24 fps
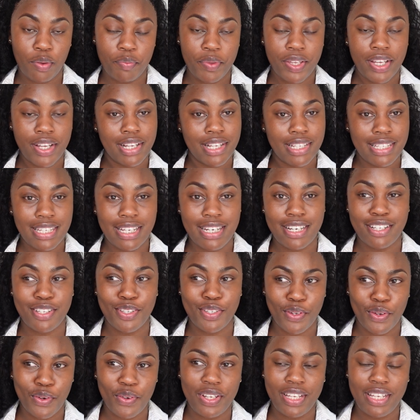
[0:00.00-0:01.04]
because it is
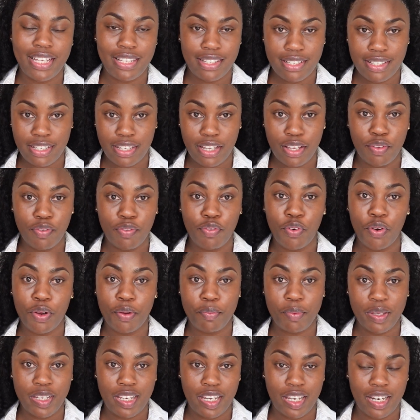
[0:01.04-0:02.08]
so easy for a
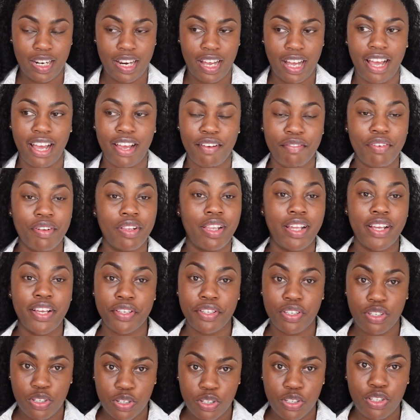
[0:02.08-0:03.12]
beginner, everything
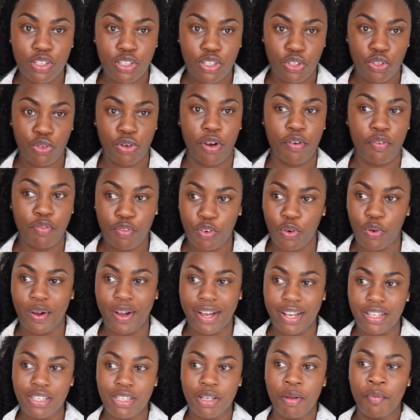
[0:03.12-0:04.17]
is just
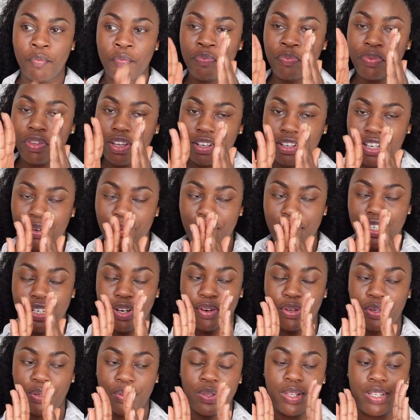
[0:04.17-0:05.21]
straightforward. They will
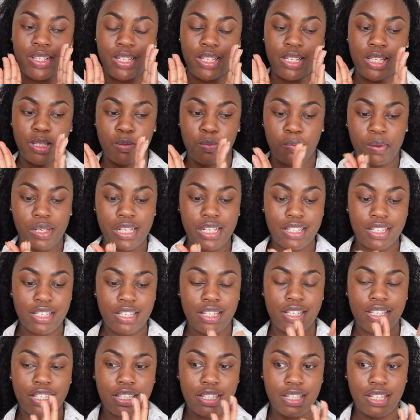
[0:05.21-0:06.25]
tell you this is split,
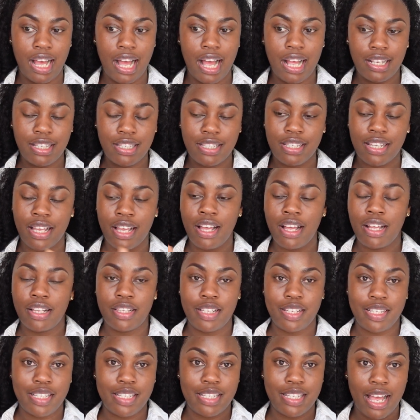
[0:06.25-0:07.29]
this is cut,
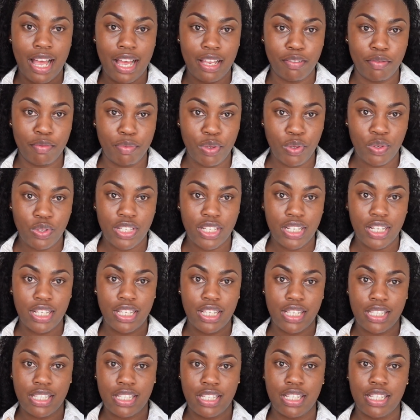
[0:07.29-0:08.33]
this is add music,
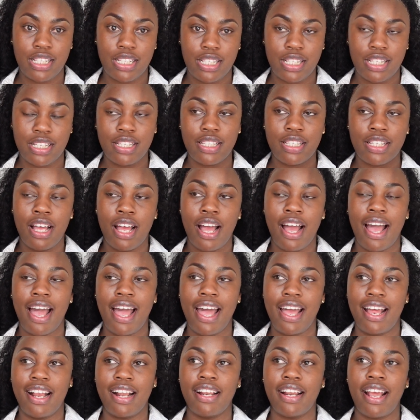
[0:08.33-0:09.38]
this,
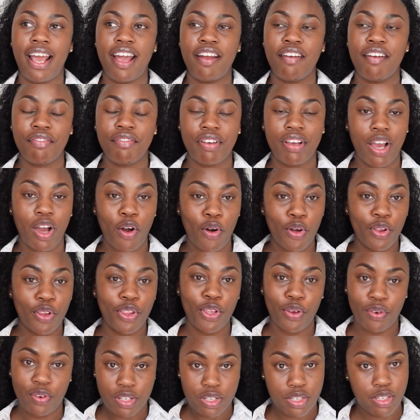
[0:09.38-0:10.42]
and all
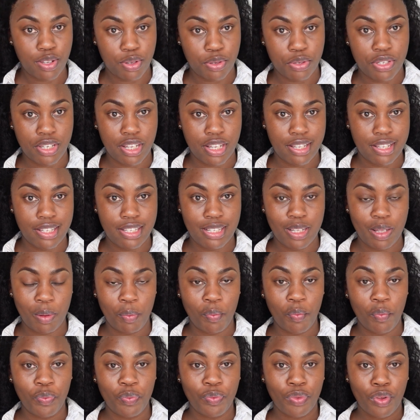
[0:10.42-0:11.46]
the resources
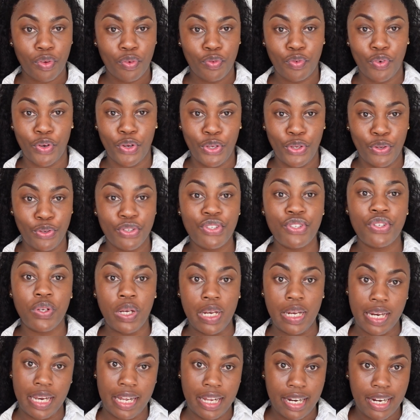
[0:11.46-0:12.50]
for you
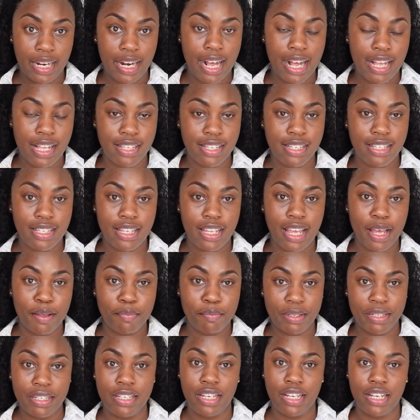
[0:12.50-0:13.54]
to learn as a
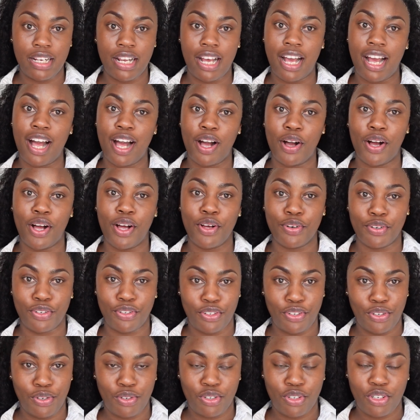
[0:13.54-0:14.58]
beginner are
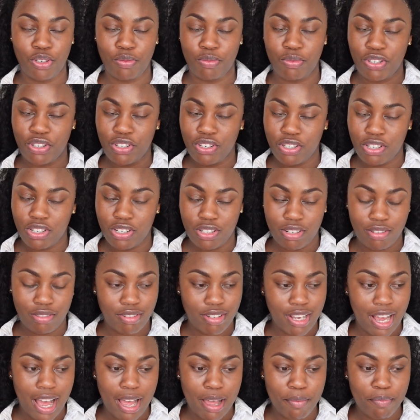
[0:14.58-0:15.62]
on YouTube. Just
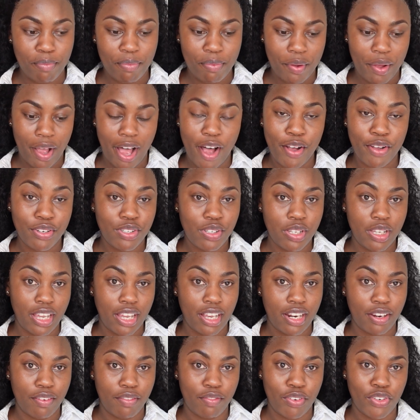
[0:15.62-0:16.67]
type how to
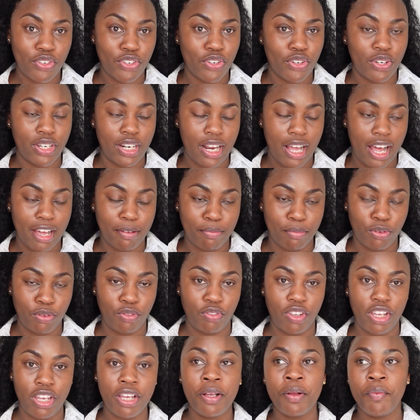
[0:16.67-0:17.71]
edit video in
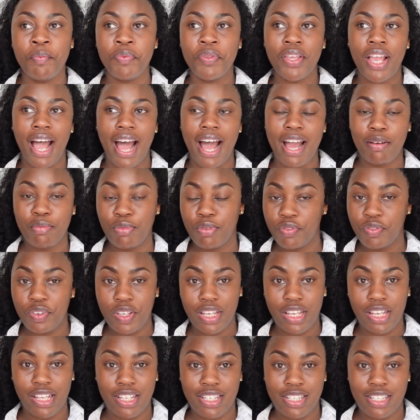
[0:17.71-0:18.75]
iMovie.
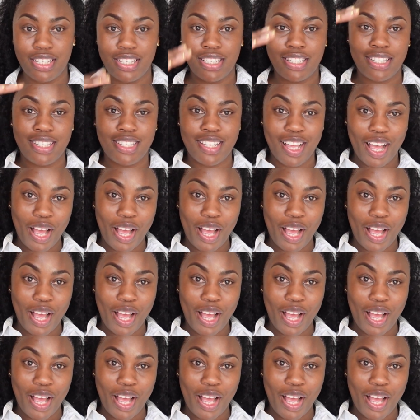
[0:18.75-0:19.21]
iMovie is